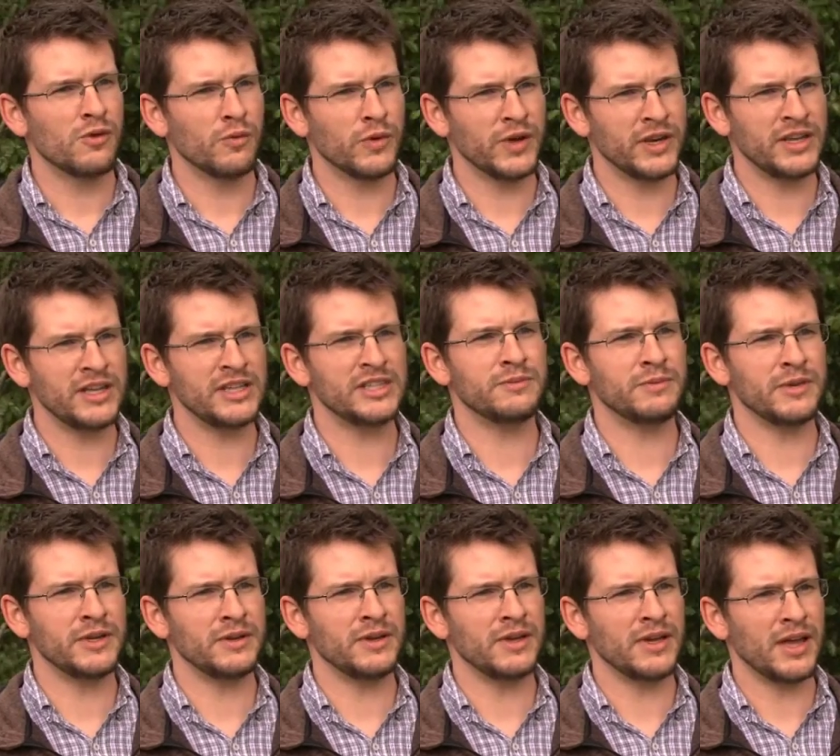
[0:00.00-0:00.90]
we need to
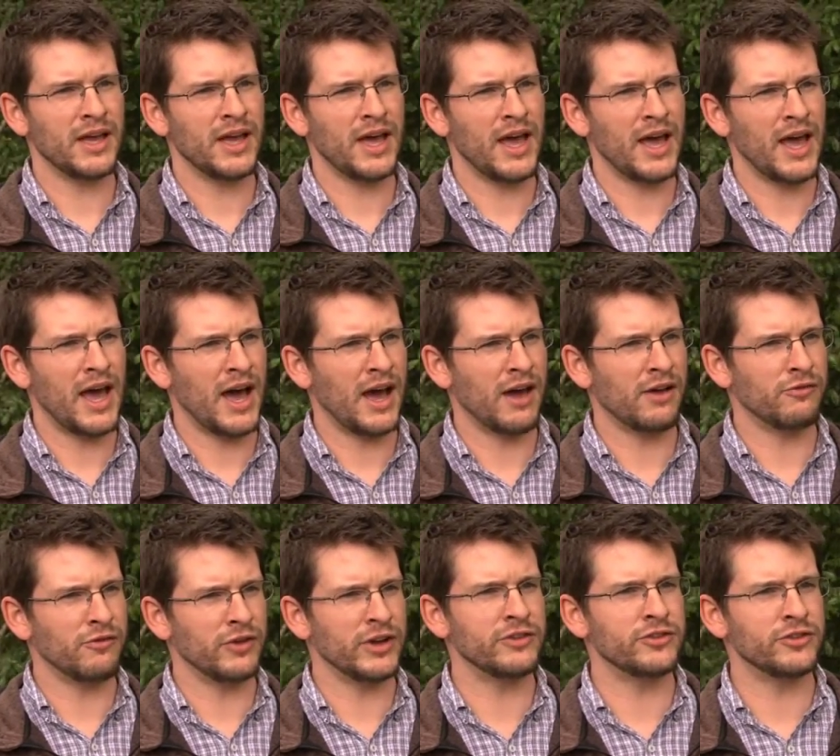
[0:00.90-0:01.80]
be
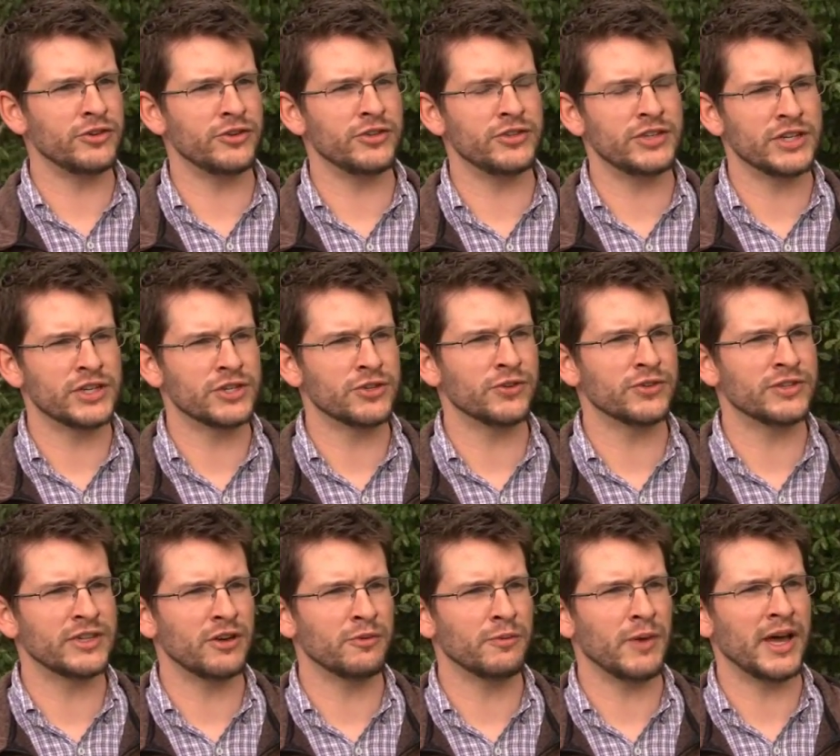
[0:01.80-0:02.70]
reintroducing
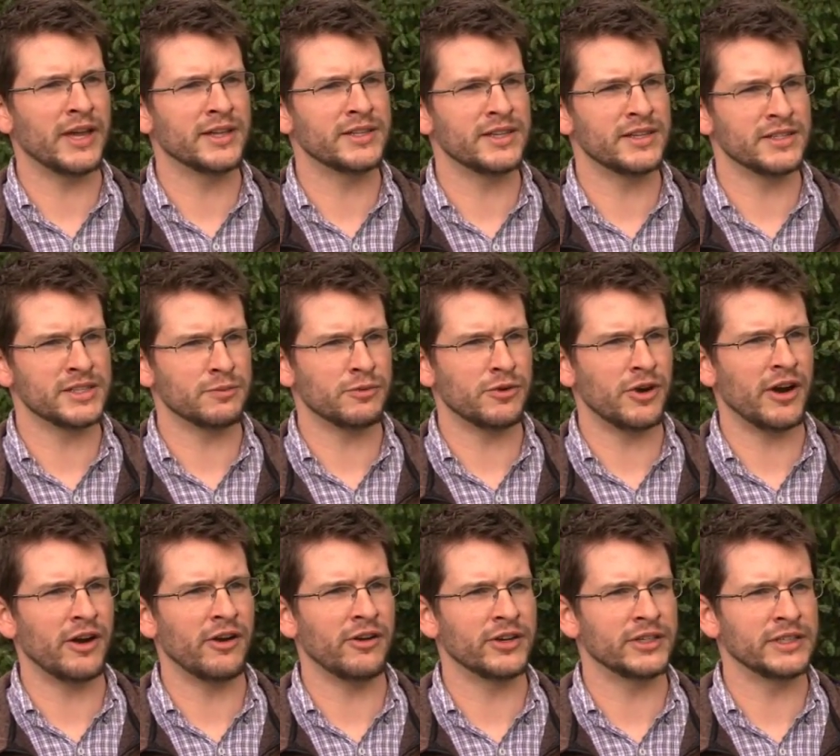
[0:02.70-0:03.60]
short-tailed bats as a
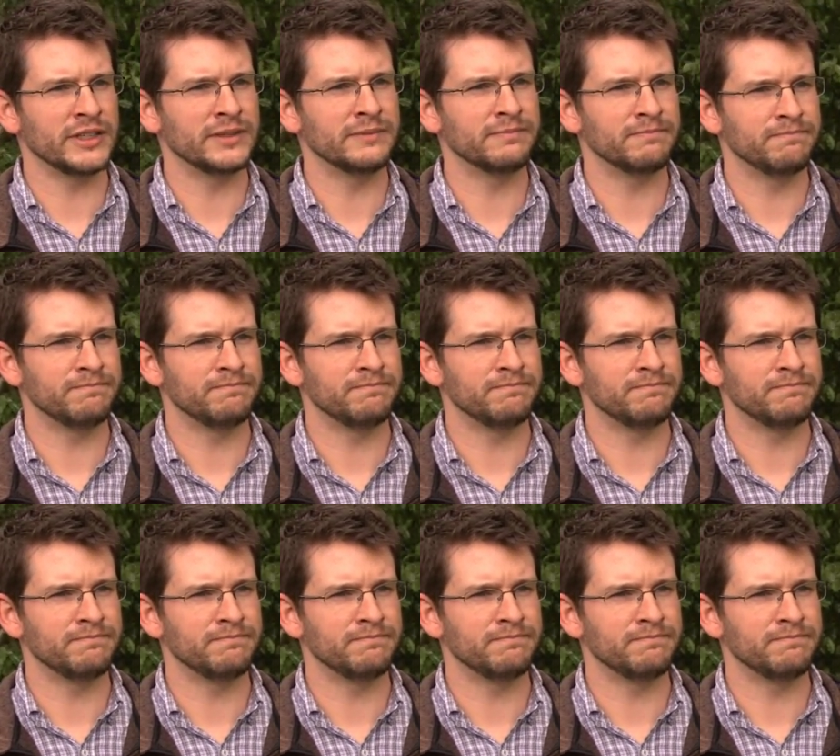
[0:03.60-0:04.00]
priority.